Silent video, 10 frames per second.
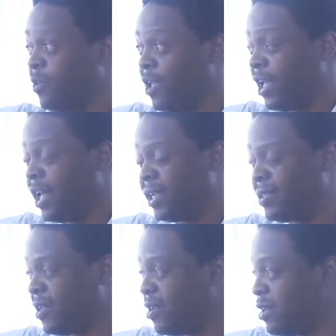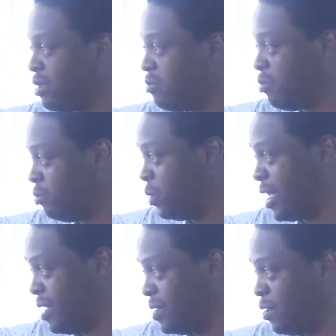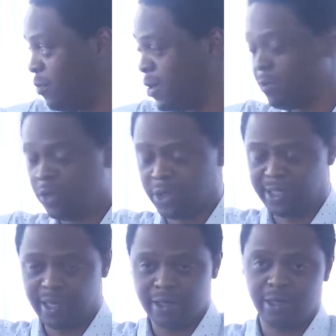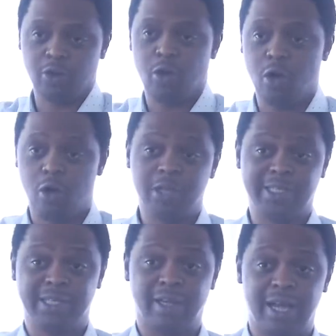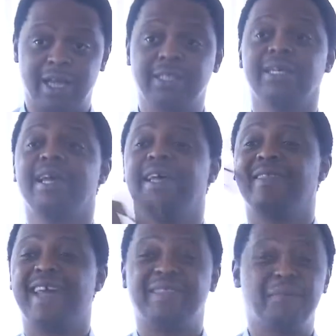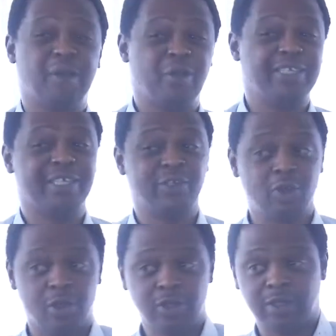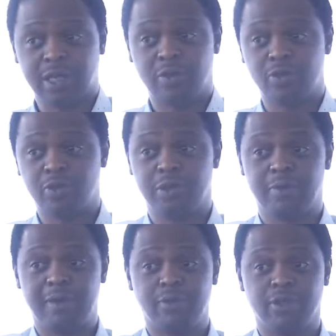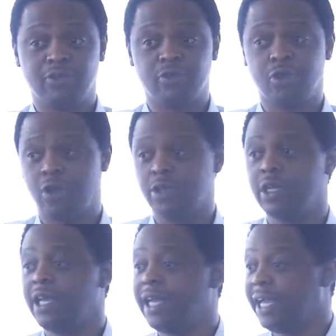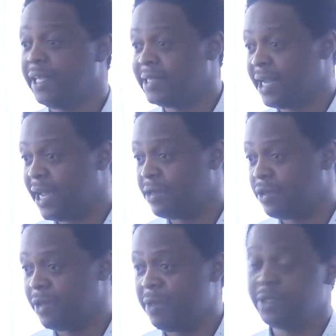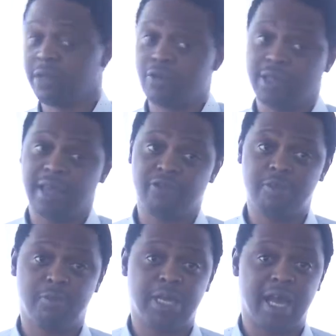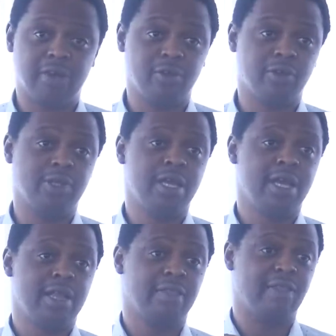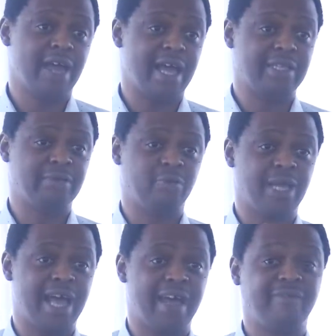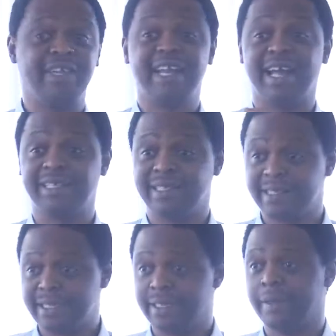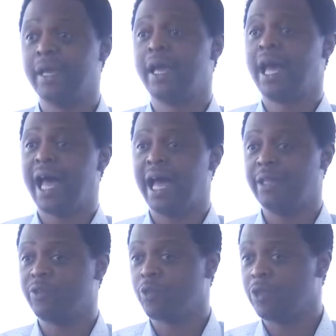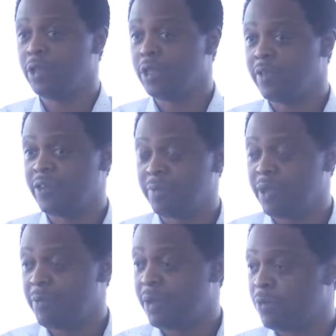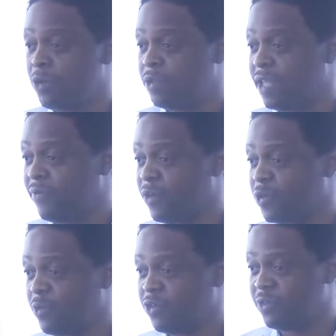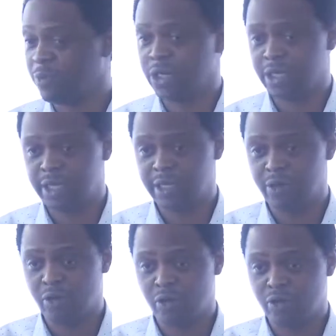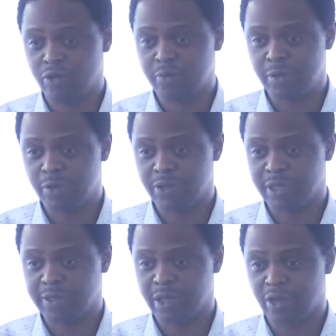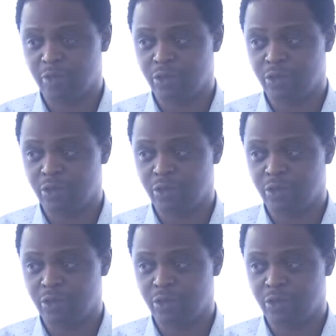externally, we can observe it externally, or it's in the heart, that thing, because it's not, according to the Bible, a true God, it's an idol. And we said, look, there are three big idols that we have in our city. And so in September, we looked at the first one, which is money. In October, we looked at the second one,